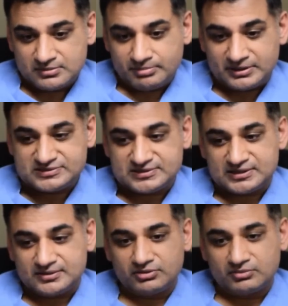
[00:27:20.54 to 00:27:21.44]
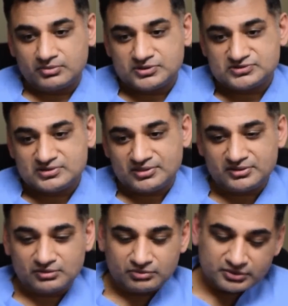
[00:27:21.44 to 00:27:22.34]
But there was
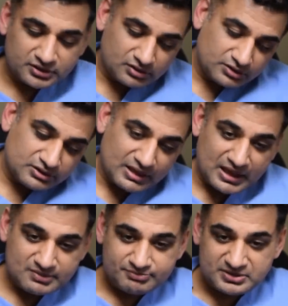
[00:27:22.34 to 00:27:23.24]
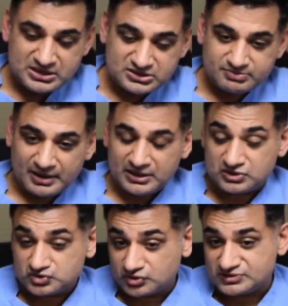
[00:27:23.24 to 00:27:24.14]
nothing really that piqued my
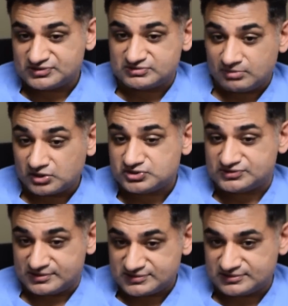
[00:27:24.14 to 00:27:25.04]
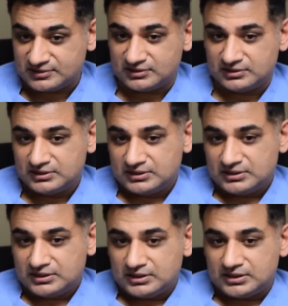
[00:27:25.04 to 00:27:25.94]
interest as much as this did.
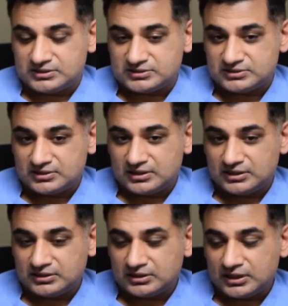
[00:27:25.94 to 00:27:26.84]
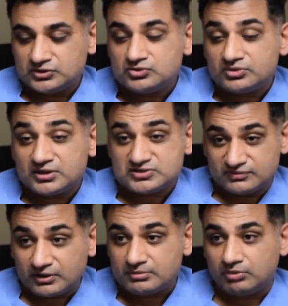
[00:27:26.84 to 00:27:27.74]
And I do think it's
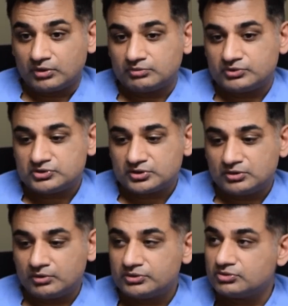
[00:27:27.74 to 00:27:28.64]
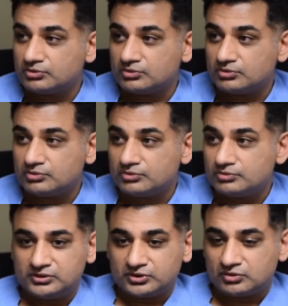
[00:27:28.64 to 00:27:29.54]
very important when you're going through
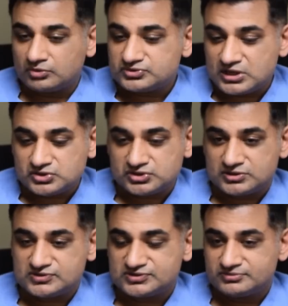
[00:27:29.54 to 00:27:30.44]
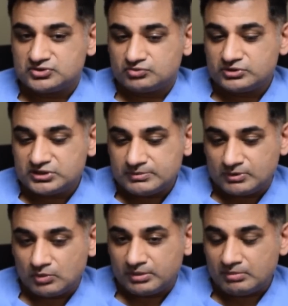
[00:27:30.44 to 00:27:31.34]
clinical rotations to really keep
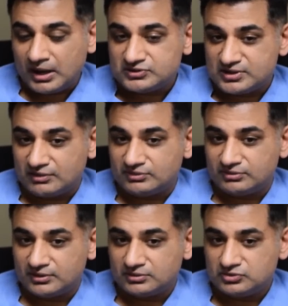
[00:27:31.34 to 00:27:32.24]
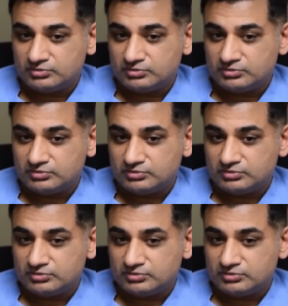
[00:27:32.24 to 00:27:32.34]
an open mind to everything.